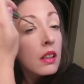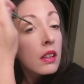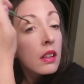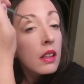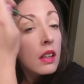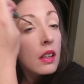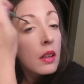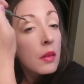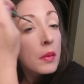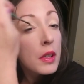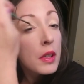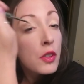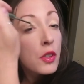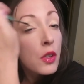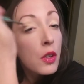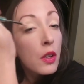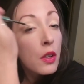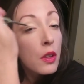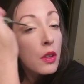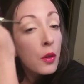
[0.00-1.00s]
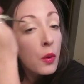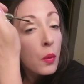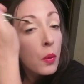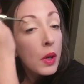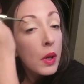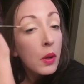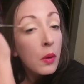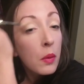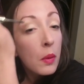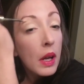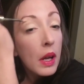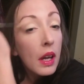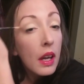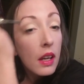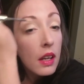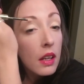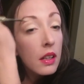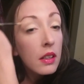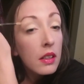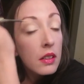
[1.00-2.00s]
And I'm going to show you the quick
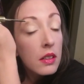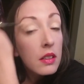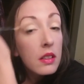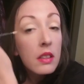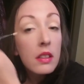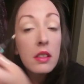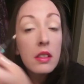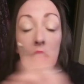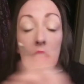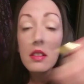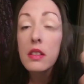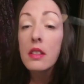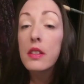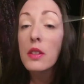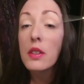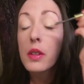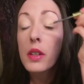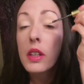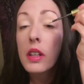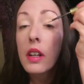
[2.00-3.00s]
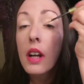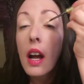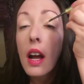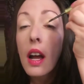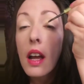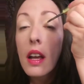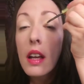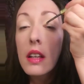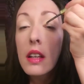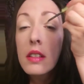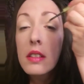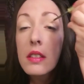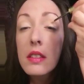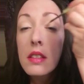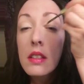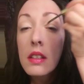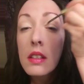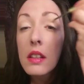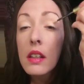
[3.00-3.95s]
way to do your eyes